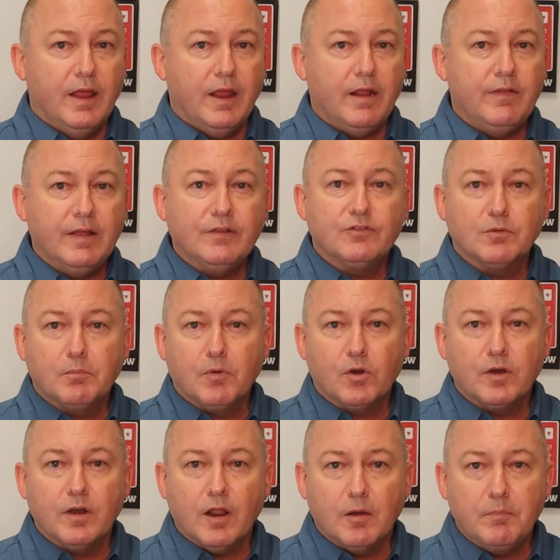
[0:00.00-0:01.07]
and that's a
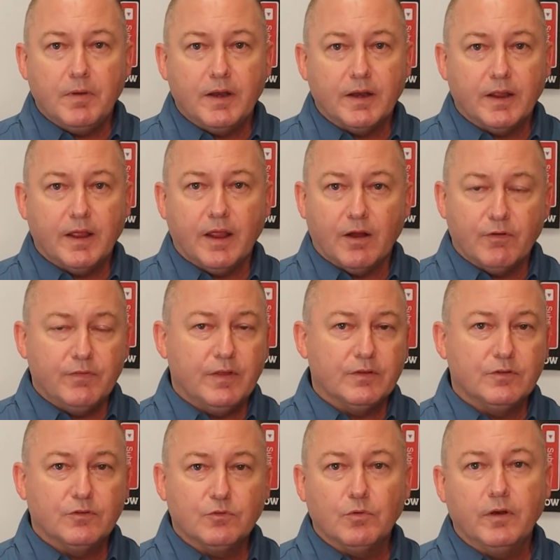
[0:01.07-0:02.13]
burden on Medicare, and
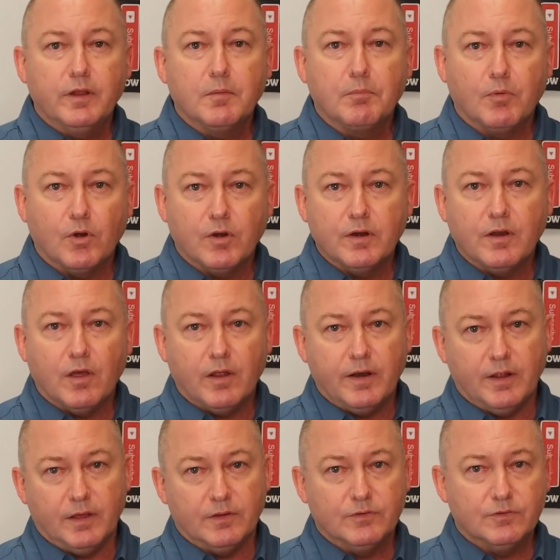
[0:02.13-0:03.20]
thus it's really a burden on
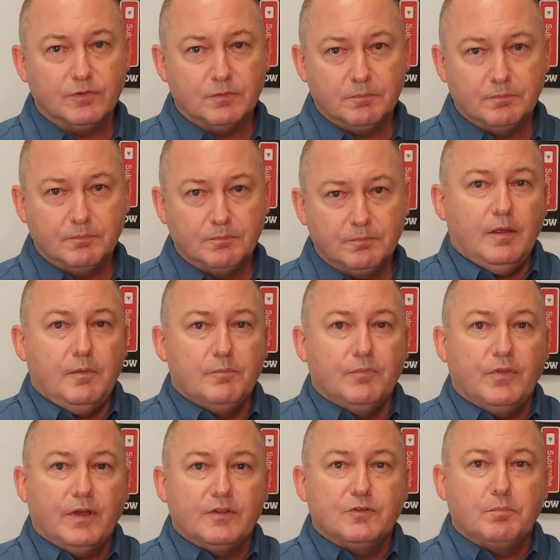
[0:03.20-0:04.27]
us.
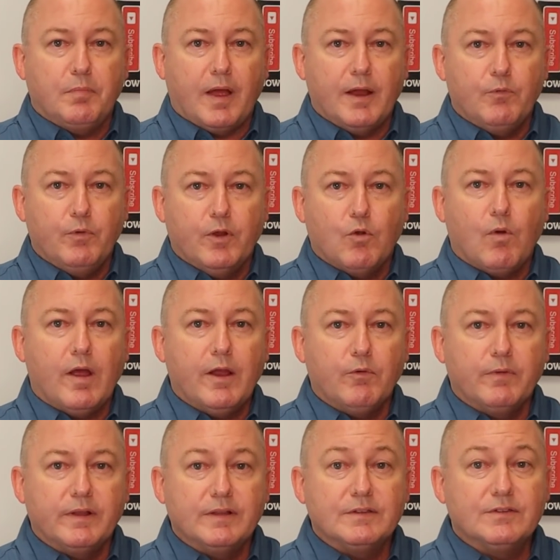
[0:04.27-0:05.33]
Thus, by
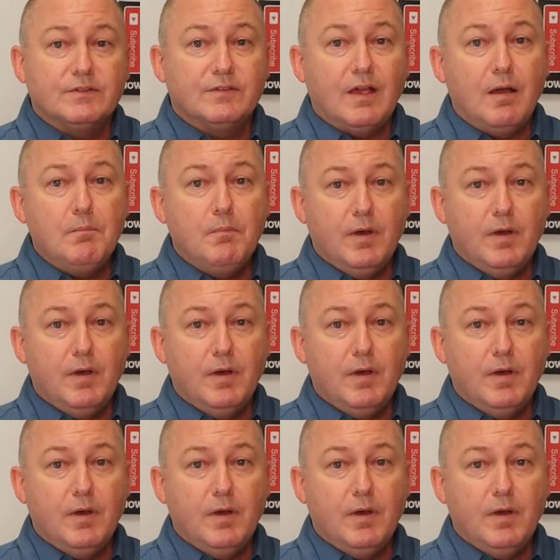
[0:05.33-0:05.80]
requiring some